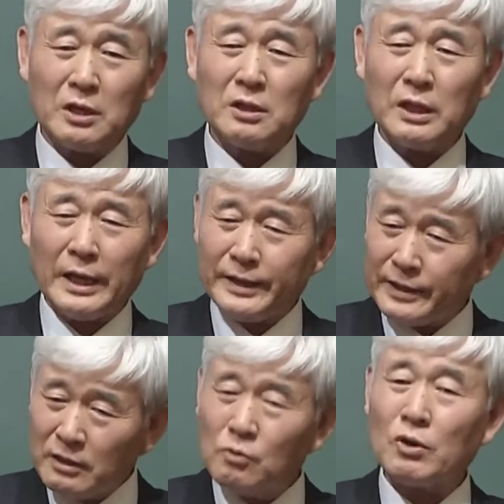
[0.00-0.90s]
You would
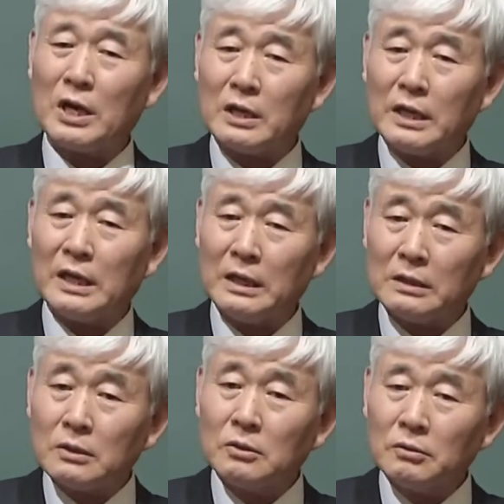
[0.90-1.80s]
think that it is
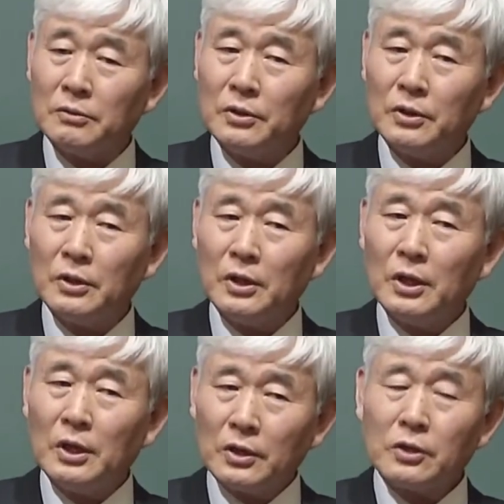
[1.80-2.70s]
extremely
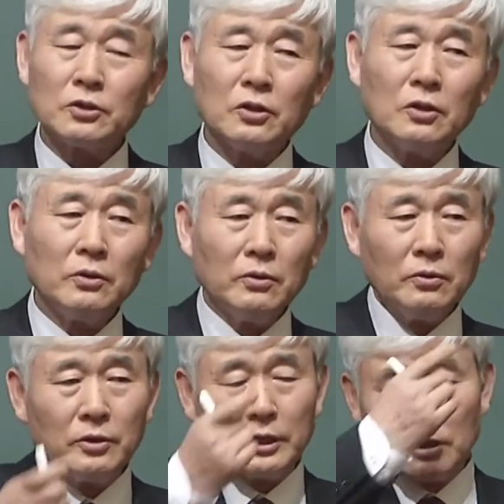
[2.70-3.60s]
unfair. As
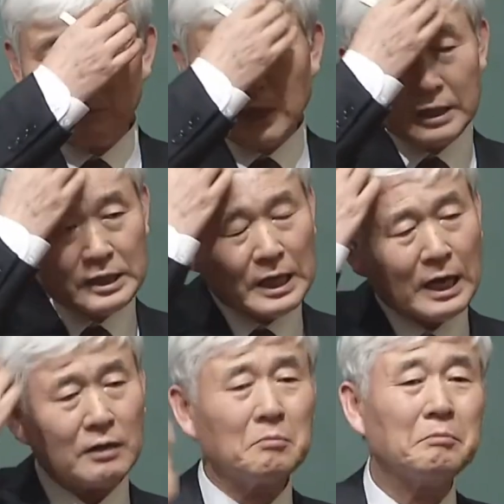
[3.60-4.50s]
such, Atomy
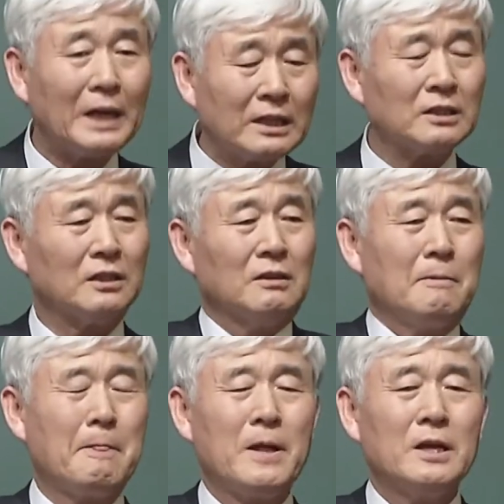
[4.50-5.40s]
is oriented
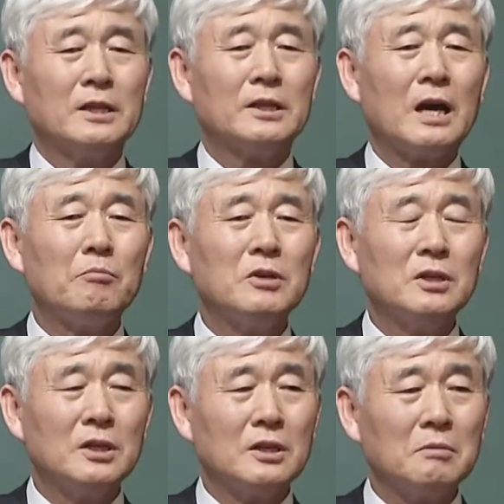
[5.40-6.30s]
towards reaping
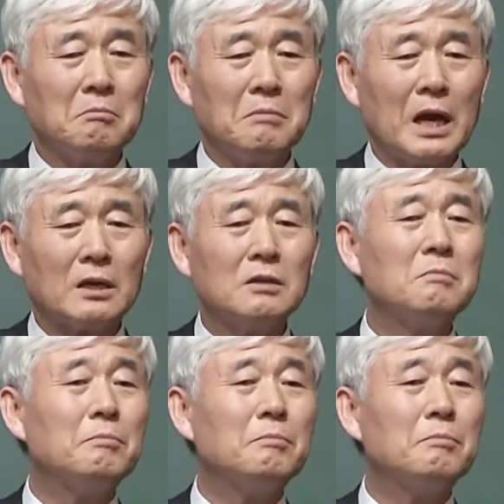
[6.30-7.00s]
what you sow.